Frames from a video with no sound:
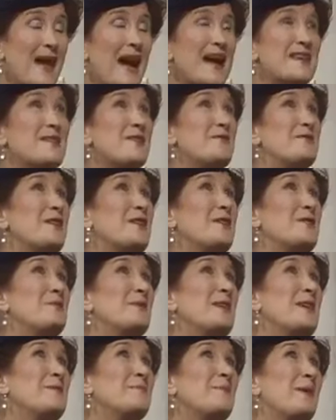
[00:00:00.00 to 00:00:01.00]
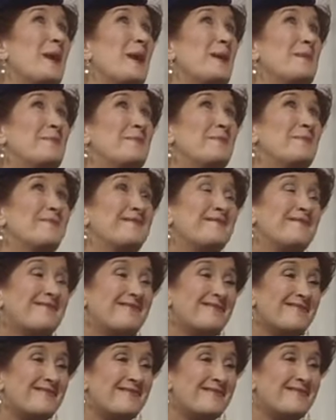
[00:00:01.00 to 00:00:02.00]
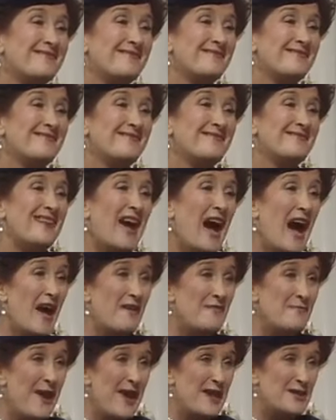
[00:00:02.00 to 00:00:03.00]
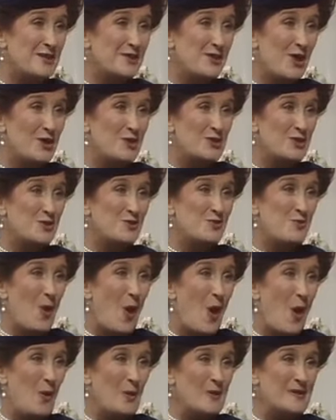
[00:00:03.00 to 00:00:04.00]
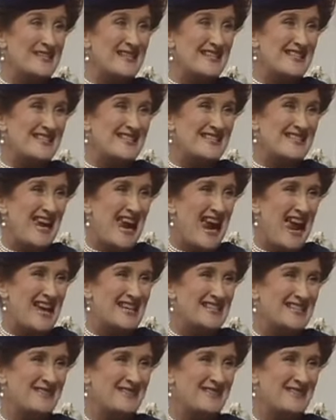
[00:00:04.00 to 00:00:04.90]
I don't think you need be. Why? I've made sausage rolls instead.